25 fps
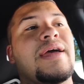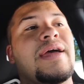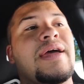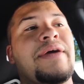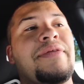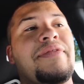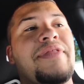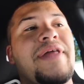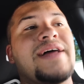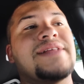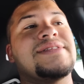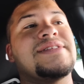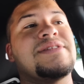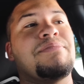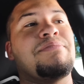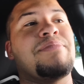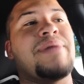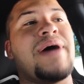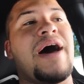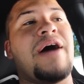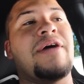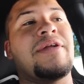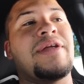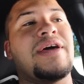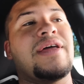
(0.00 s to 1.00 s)
and that's
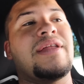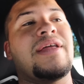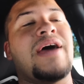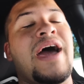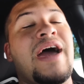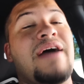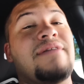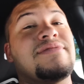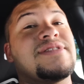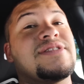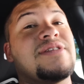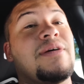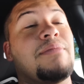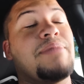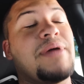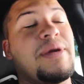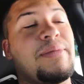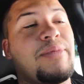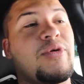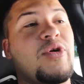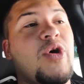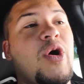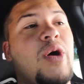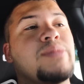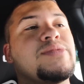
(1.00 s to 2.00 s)
about it. I have some
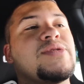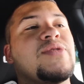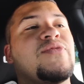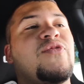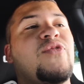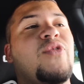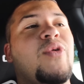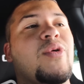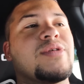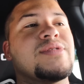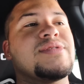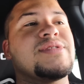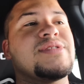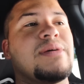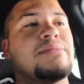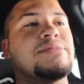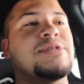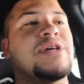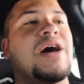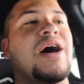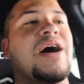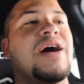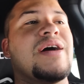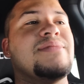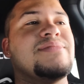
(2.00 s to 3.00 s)
people go up to 4
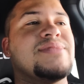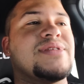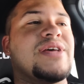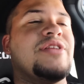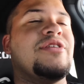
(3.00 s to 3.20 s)
sometimes.